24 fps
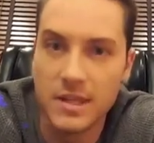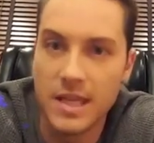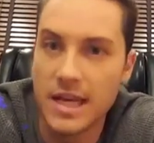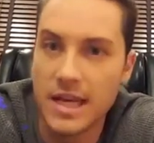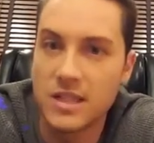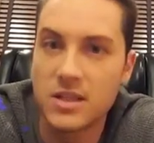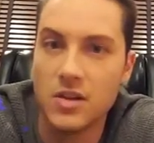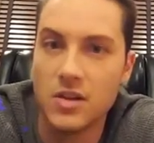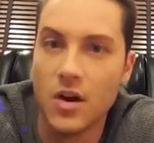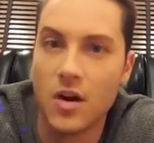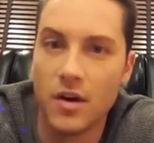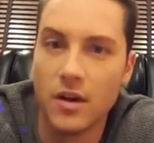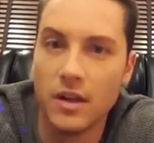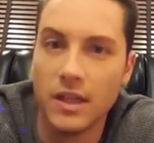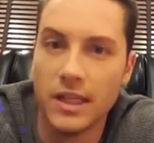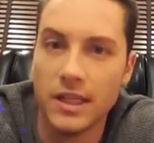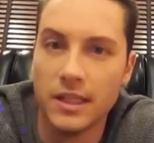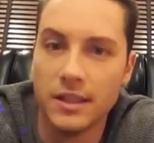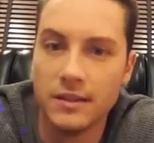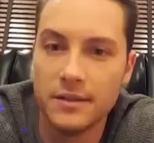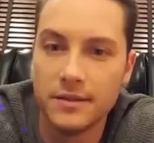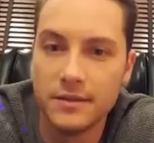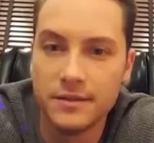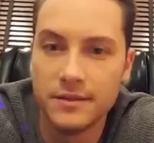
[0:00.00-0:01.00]
That's
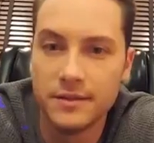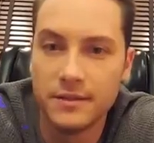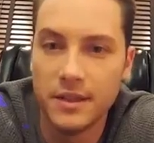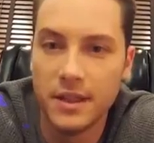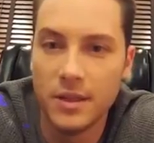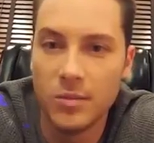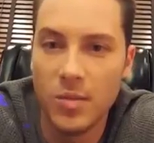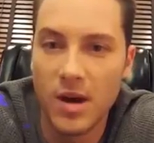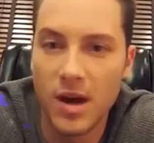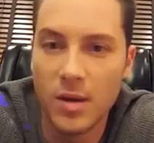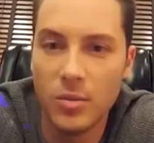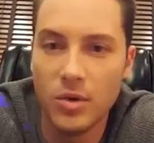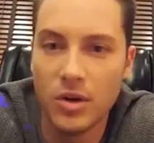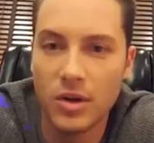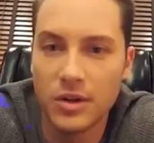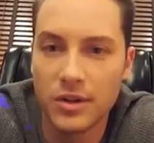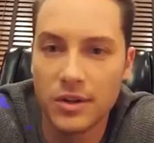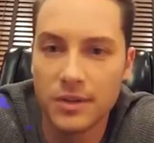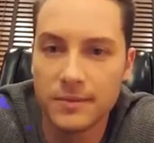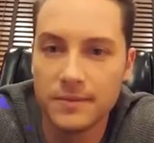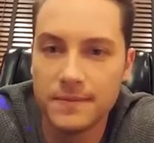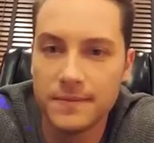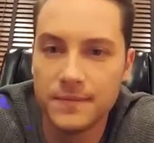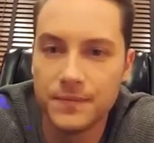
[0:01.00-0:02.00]
gnarly in my
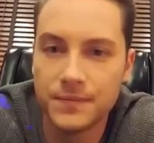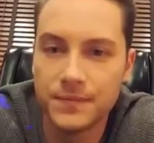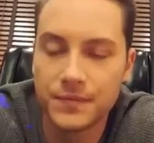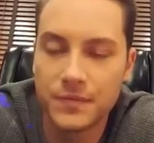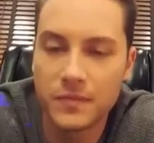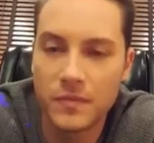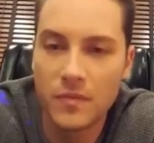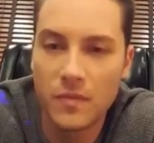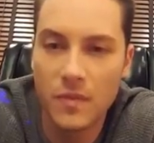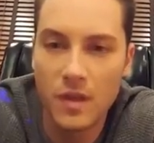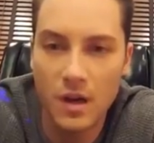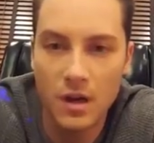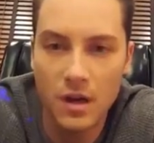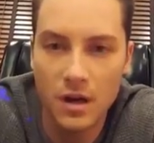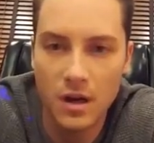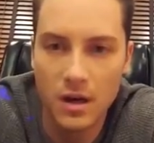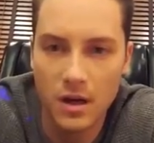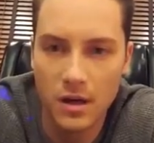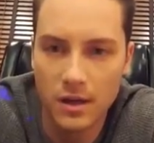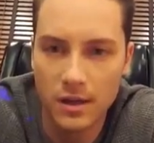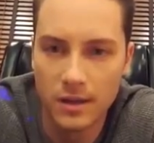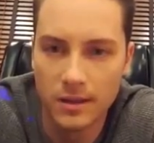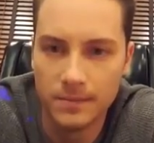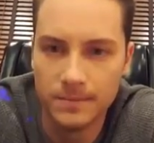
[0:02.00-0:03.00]
book.
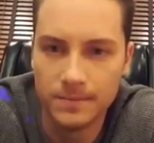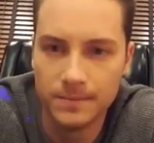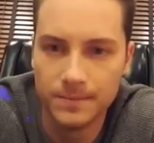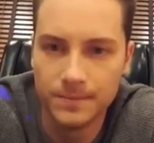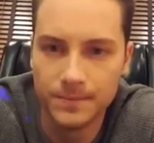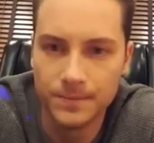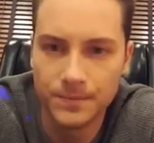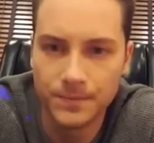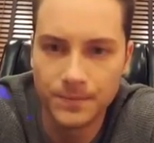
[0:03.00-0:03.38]
Do